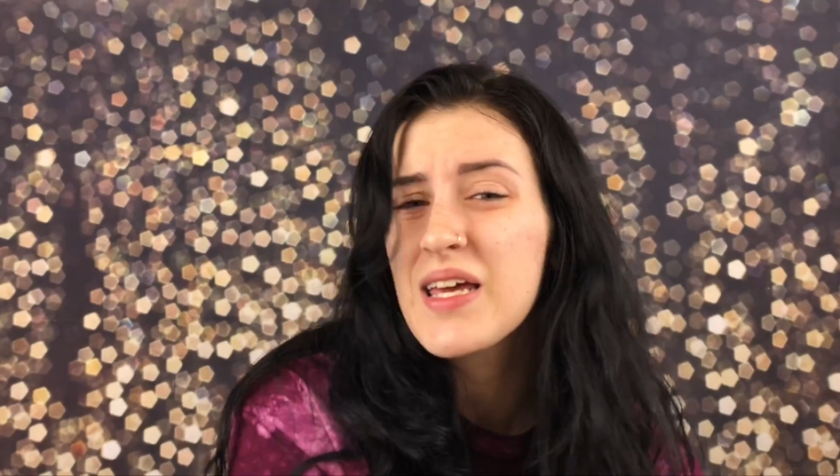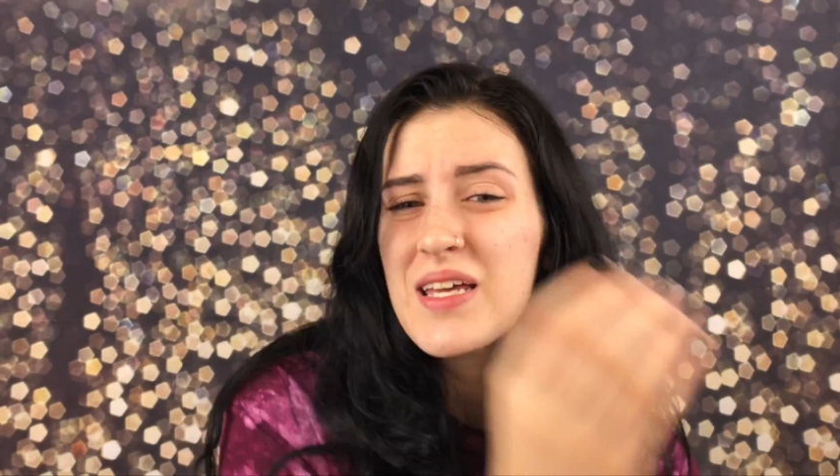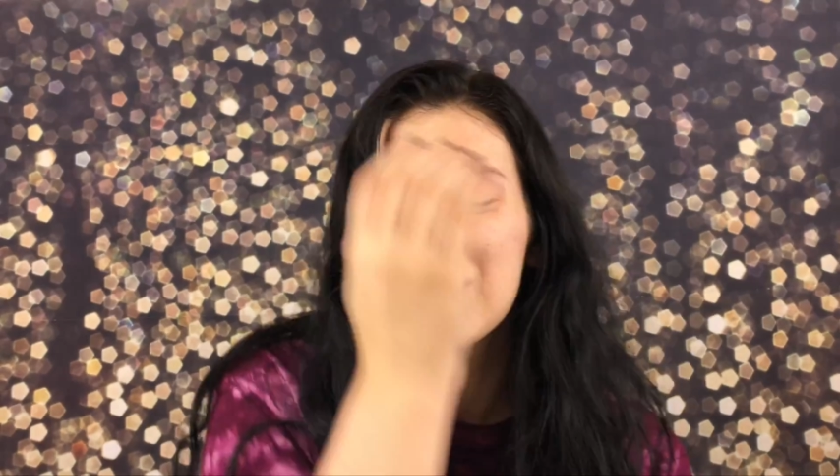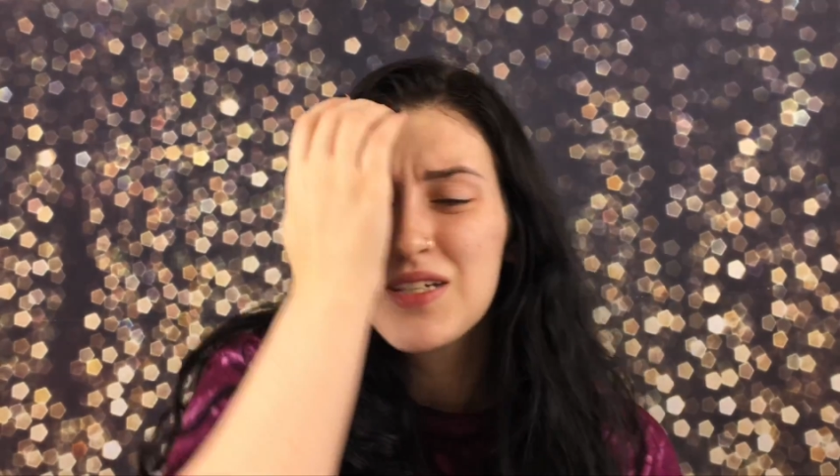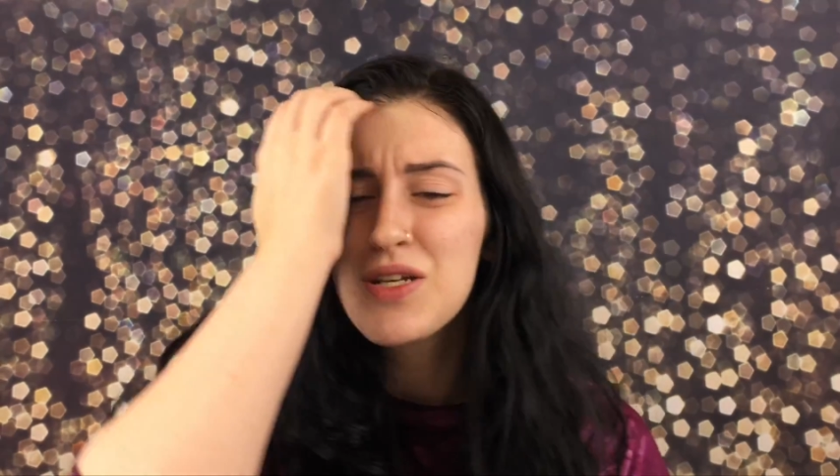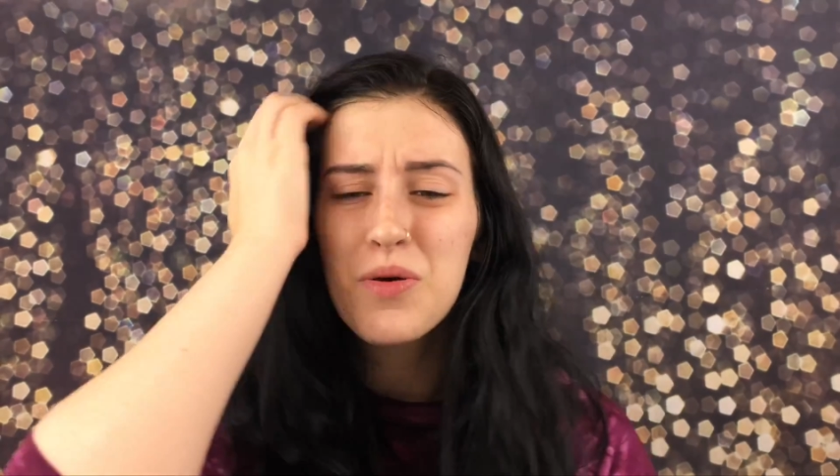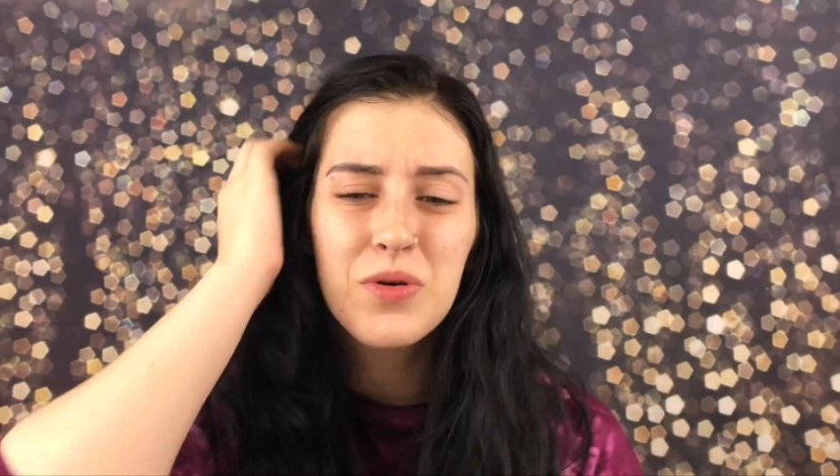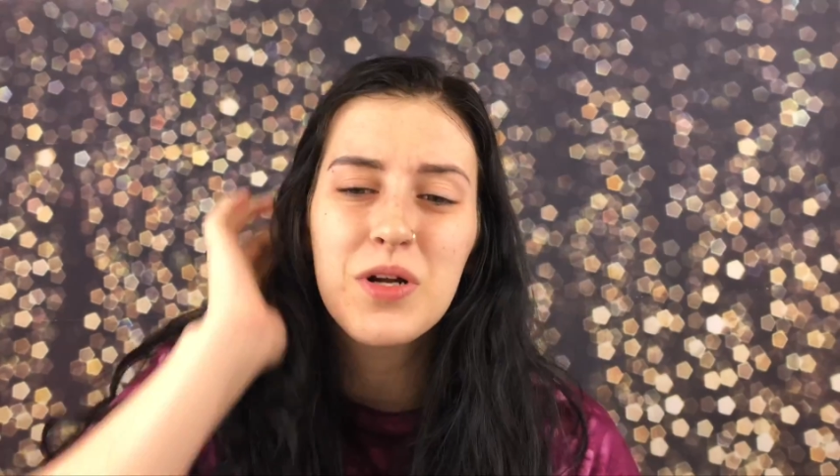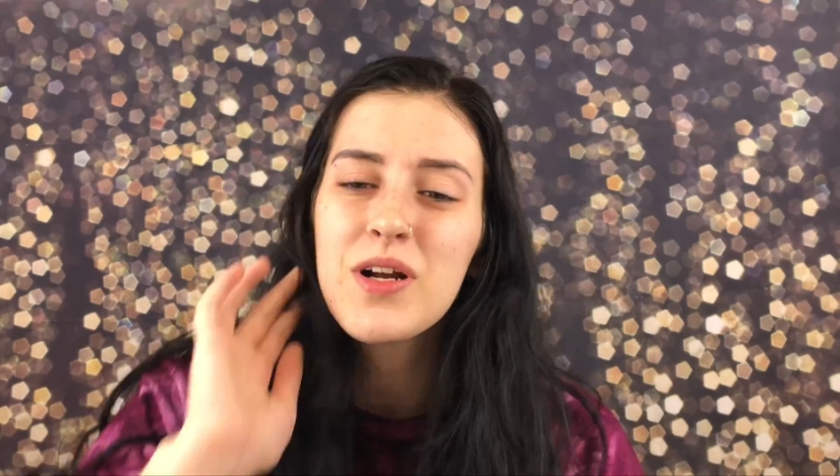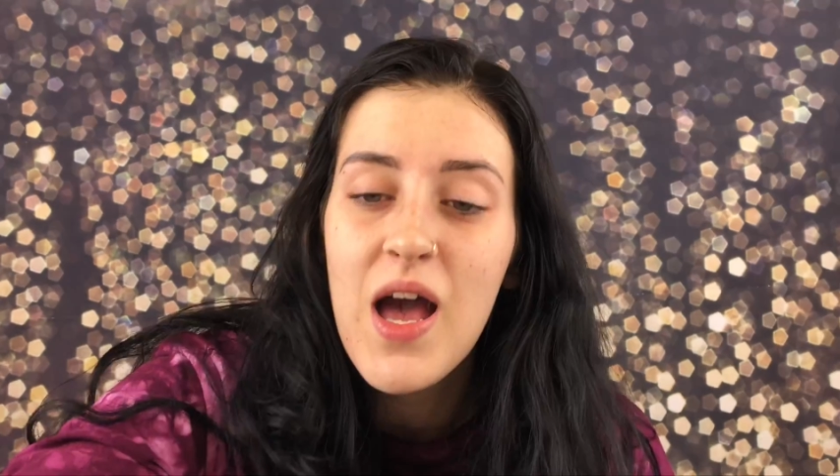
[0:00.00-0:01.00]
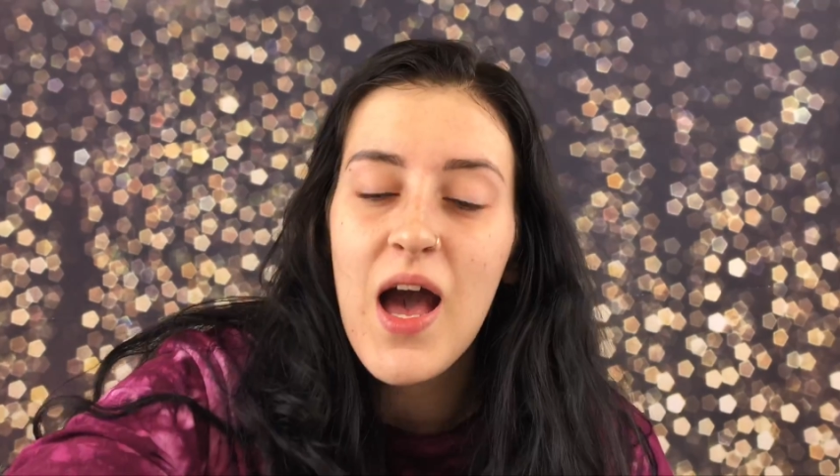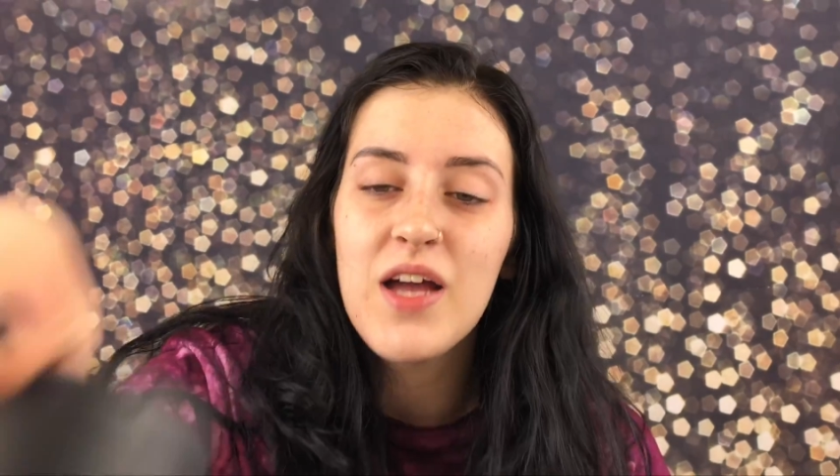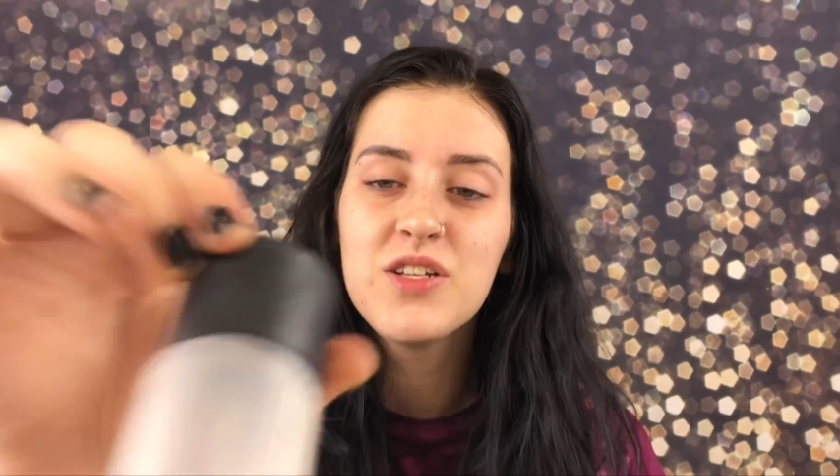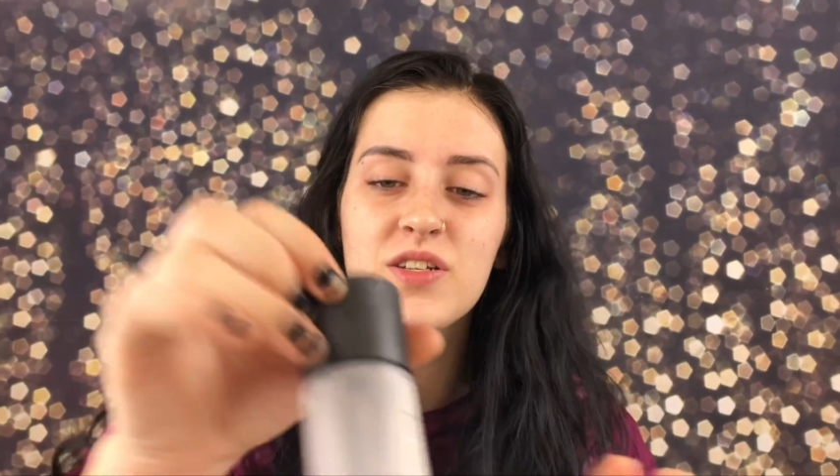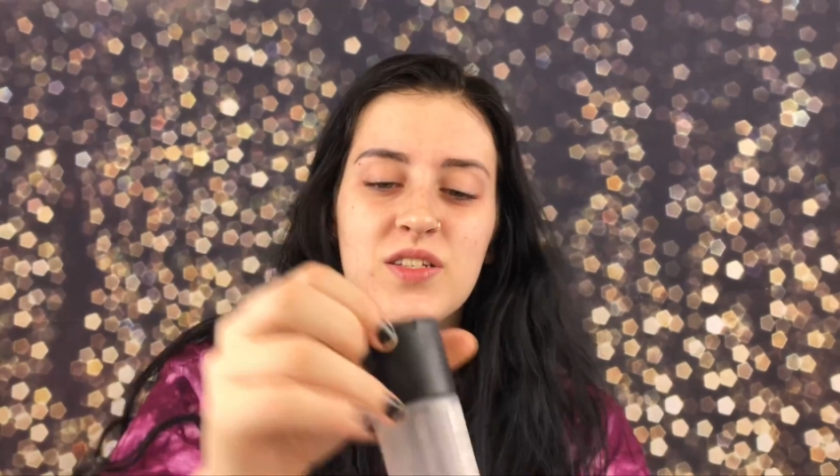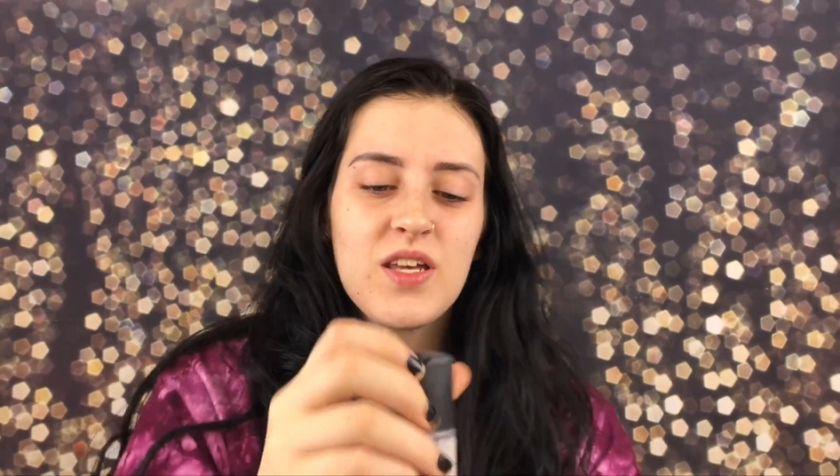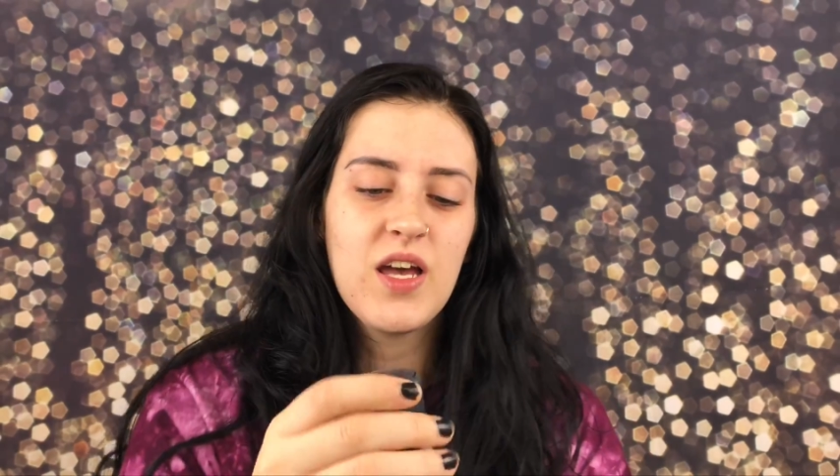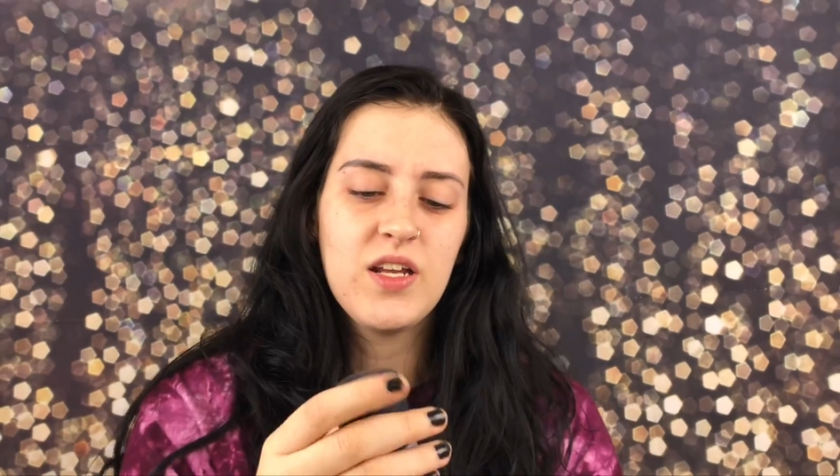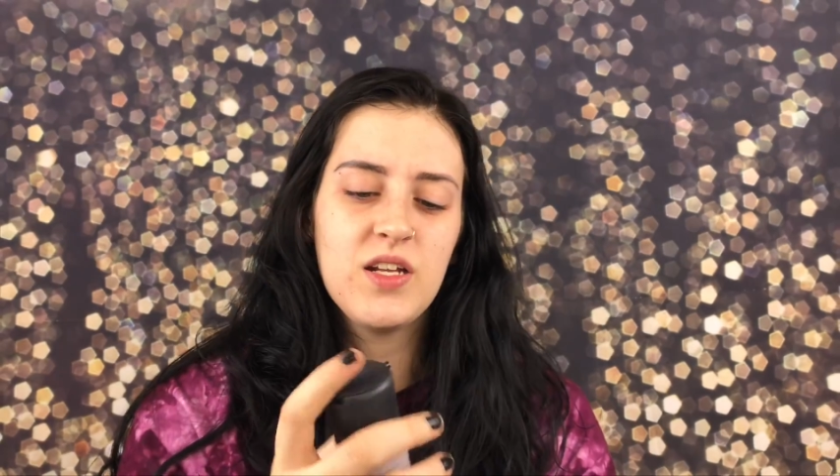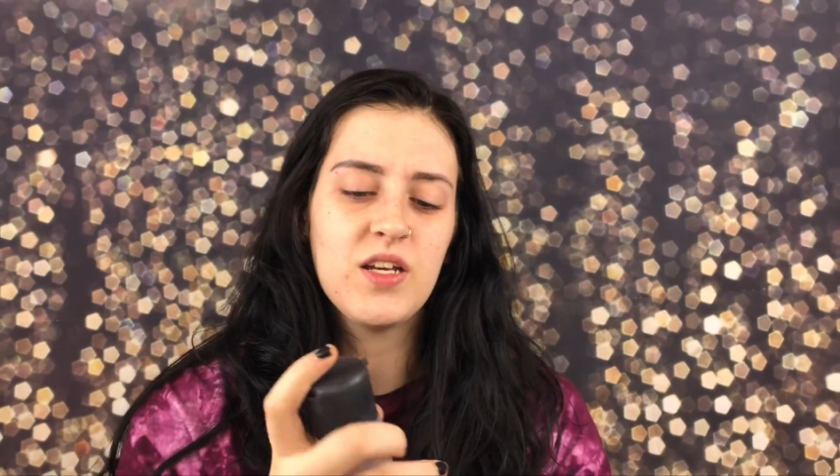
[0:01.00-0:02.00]
like it's a toner. I just
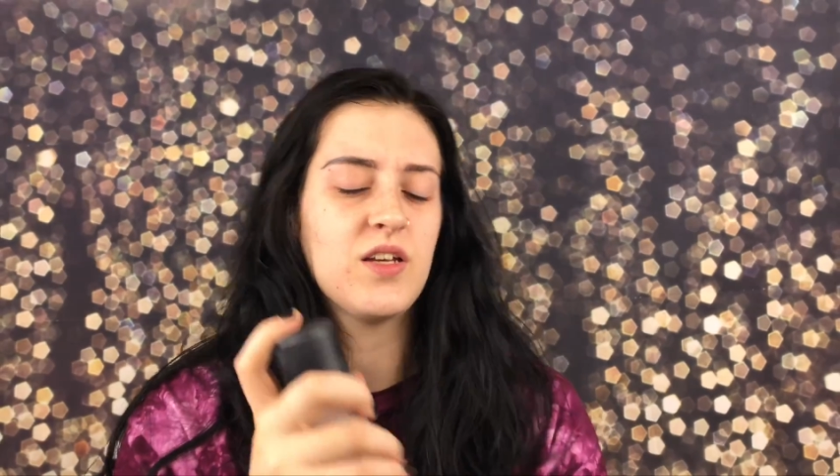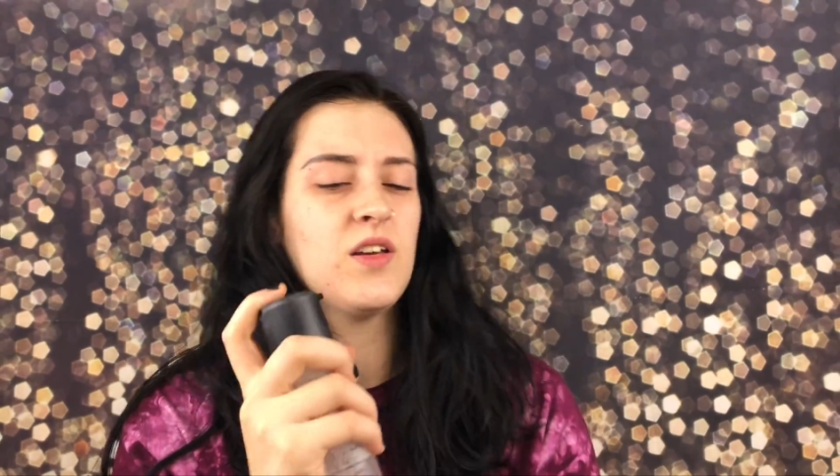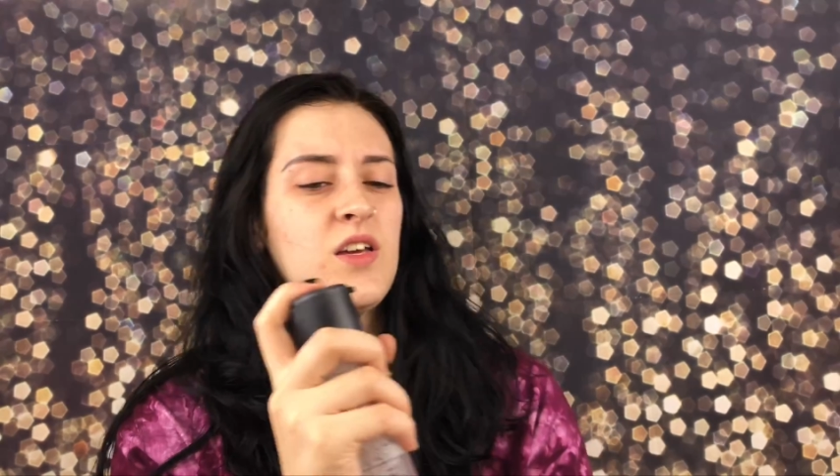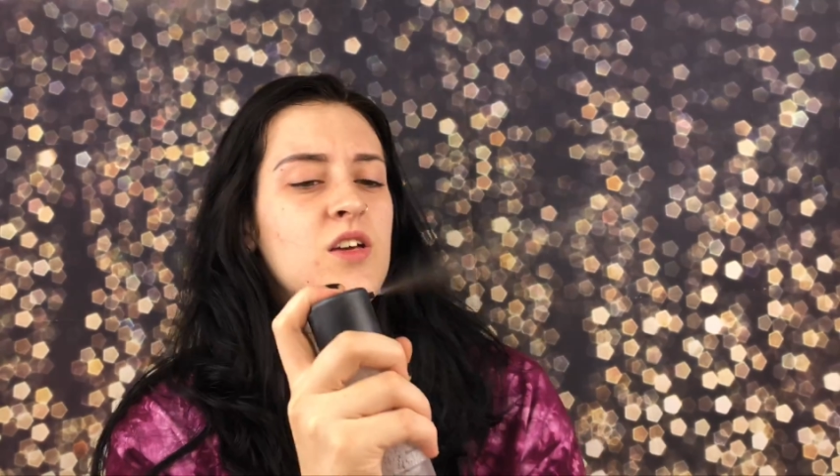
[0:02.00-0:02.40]
kind of